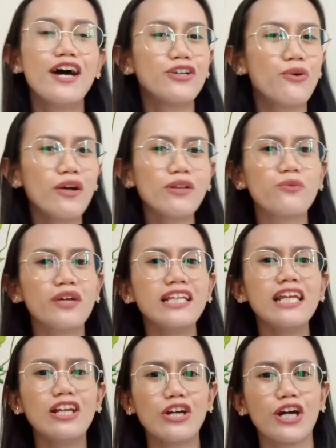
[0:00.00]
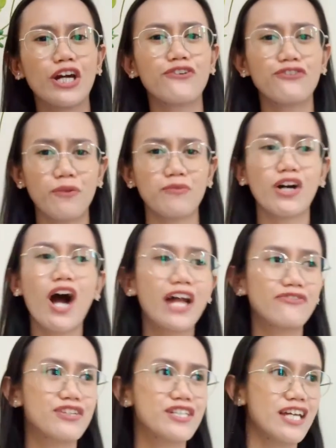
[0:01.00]
you will really learn from the
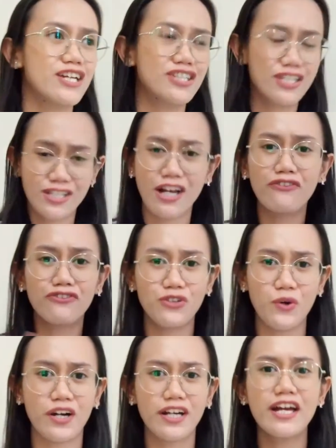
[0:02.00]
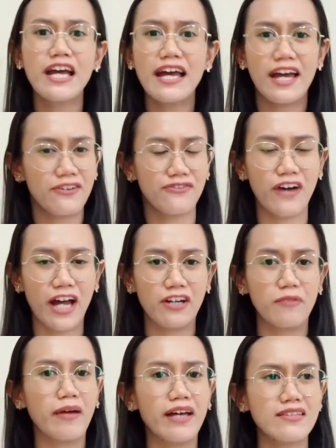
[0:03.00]
conversations of your
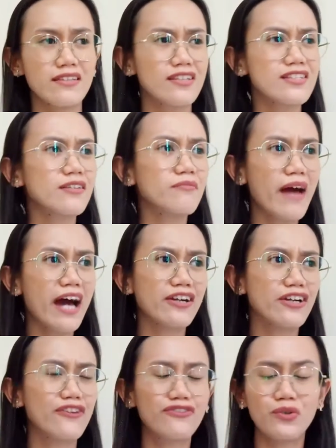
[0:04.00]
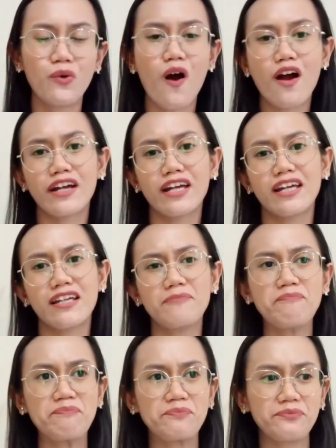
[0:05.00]
environment. It doesn't matter if you are
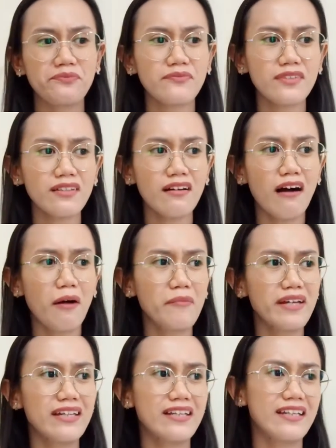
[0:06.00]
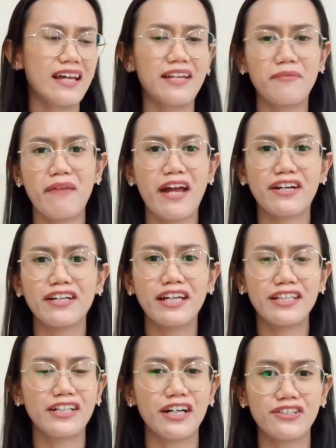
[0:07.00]
in in an
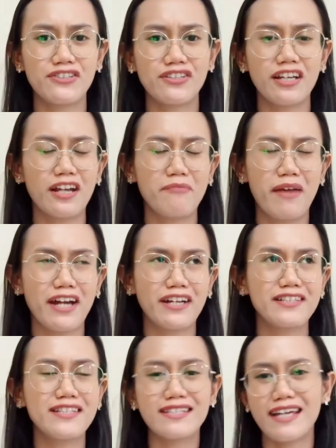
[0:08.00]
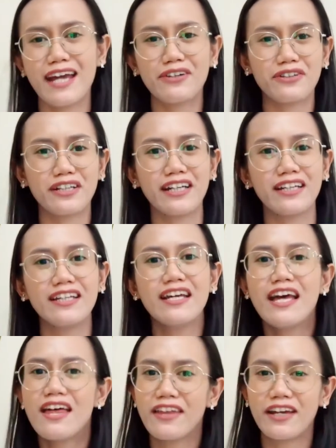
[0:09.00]
American country, an American state, or in
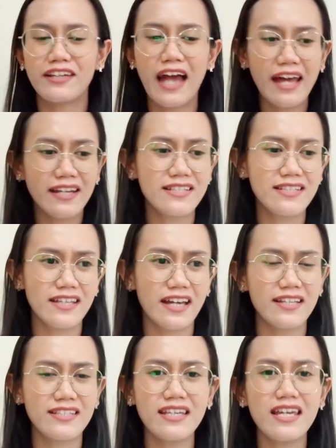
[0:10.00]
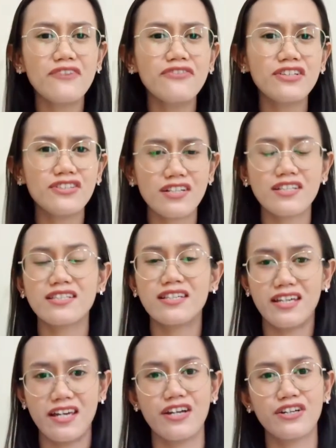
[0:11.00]
the United States, even just
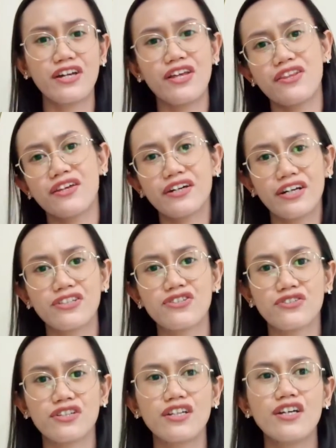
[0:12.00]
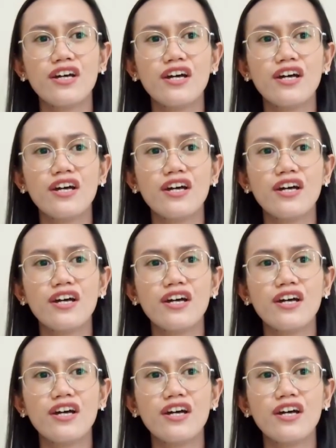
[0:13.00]
here in the country.